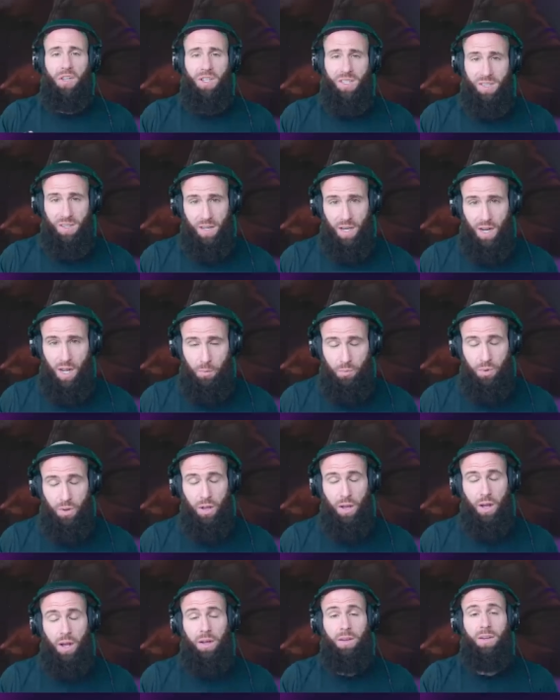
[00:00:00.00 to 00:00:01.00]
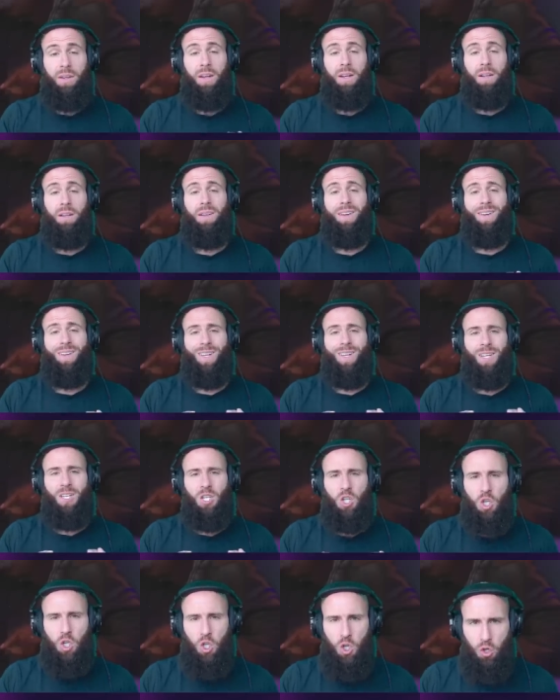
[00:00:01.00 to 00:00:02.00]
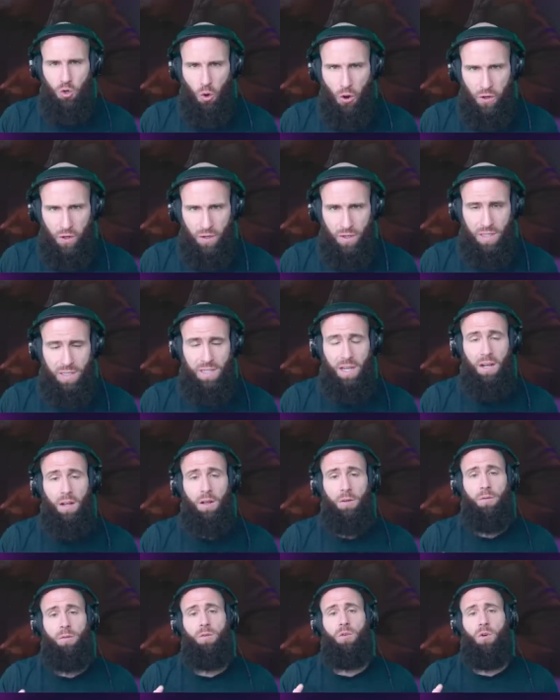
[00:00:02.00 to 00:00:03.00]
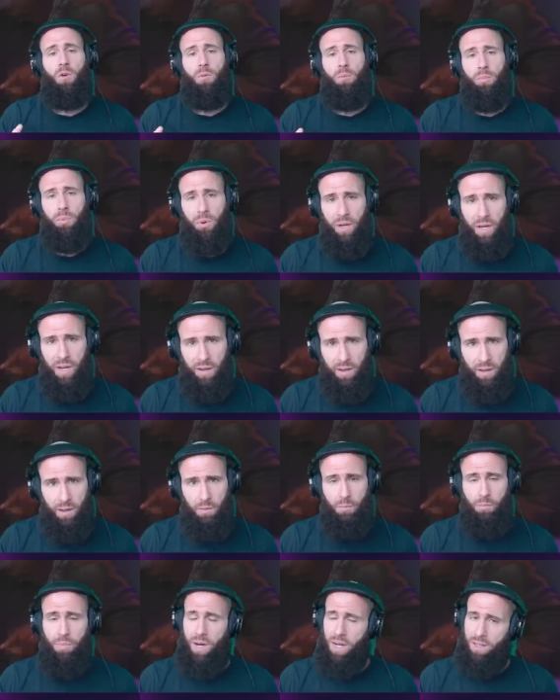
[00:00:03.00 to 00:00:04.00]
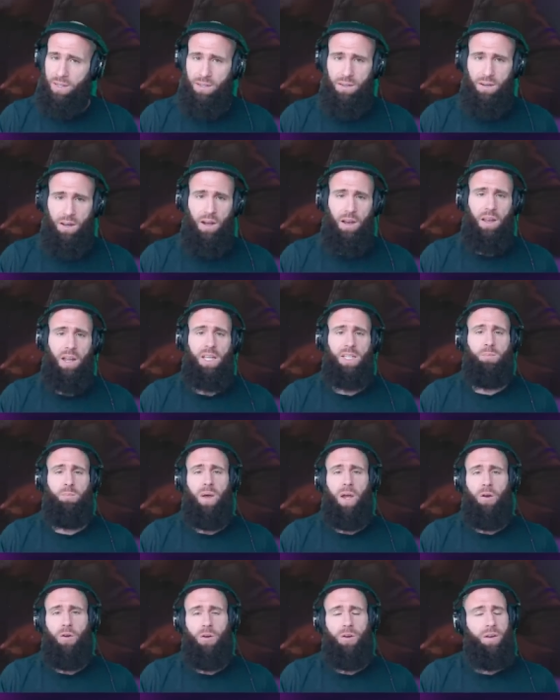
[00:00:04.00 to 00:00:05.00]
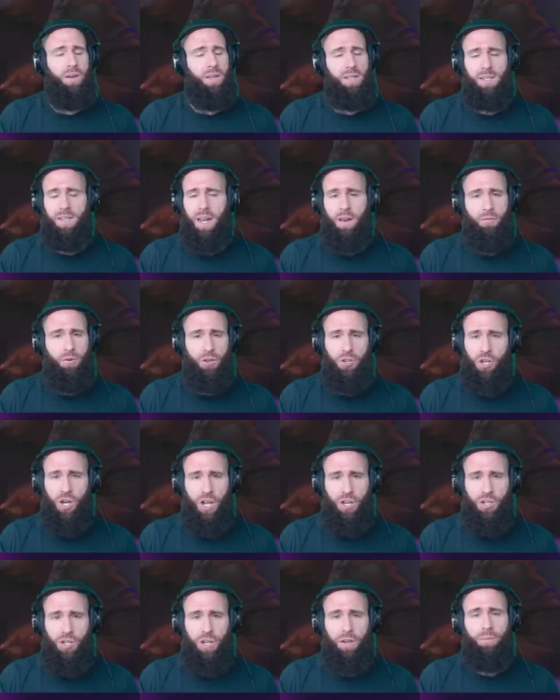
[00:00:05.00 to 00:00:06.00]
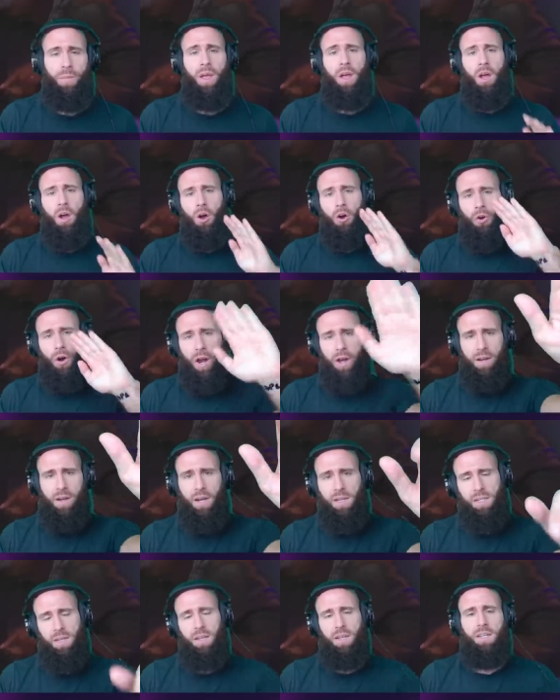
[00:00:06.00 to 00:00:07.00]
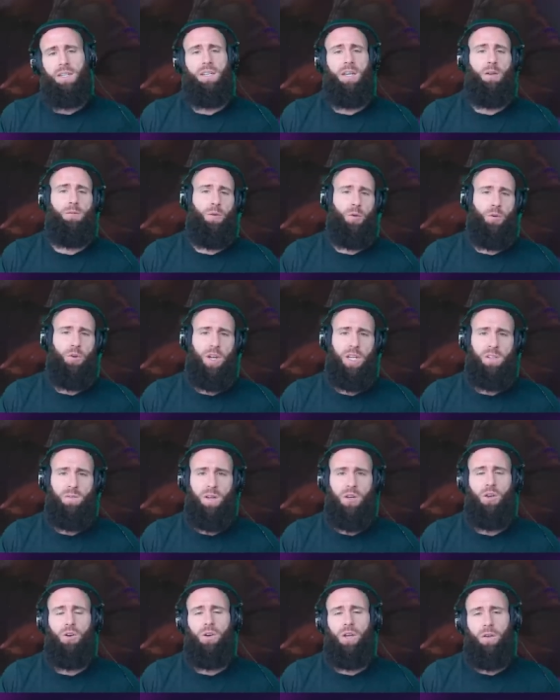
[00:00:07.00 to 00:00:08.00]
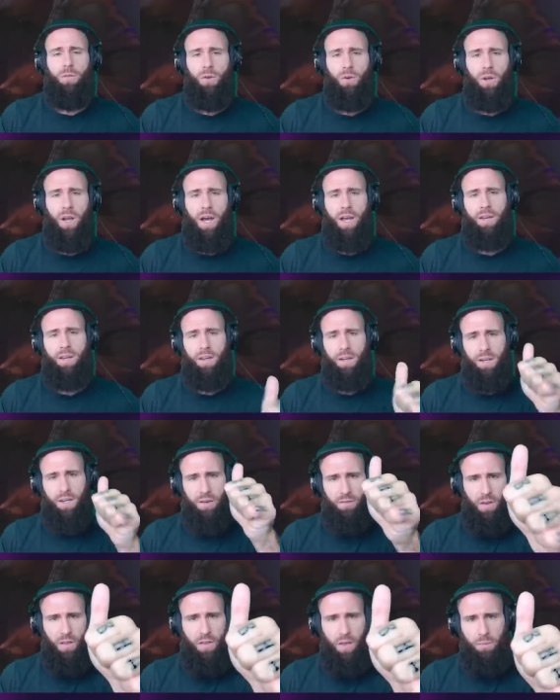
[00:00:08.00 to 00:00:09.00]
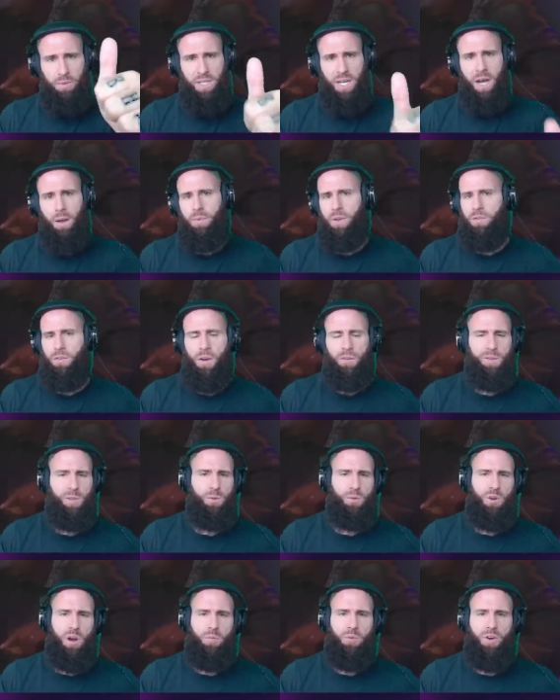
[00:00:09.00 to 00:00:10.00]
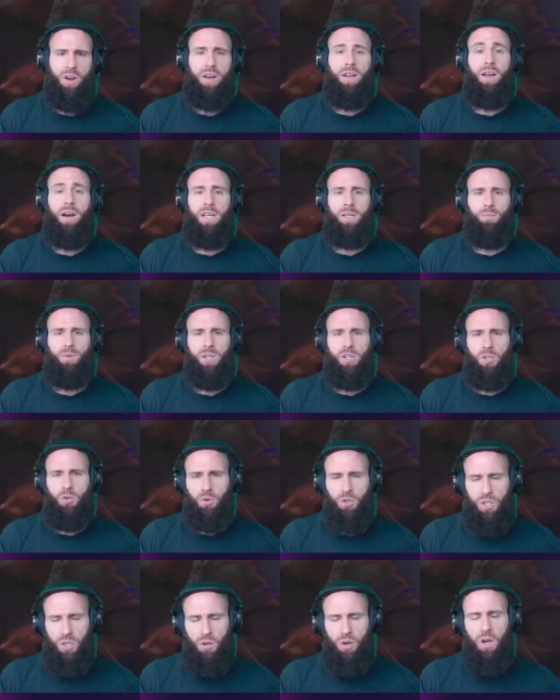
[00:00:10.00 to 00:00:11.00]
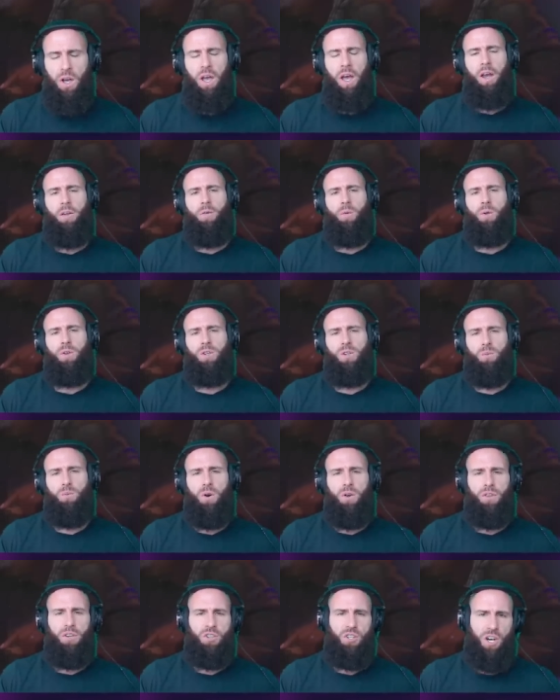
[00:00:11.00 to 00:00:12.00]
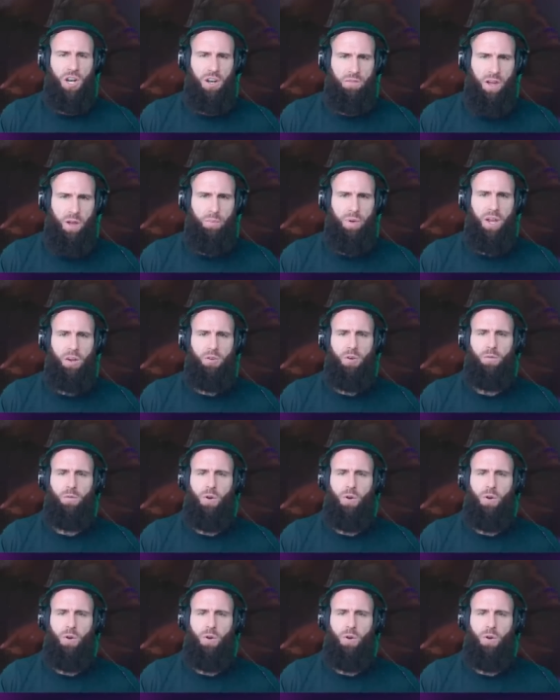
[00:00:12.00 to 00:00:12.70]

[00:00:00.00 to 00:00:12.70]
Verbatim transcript: stop until it destroyed itself completely. But our last pattern is never changing. Alright guys, and this is it for today's video. If you liked it, leave it a thumbs up. If you haven't subscribed already, guys, please do so. And if you want to support this channel by Patreon,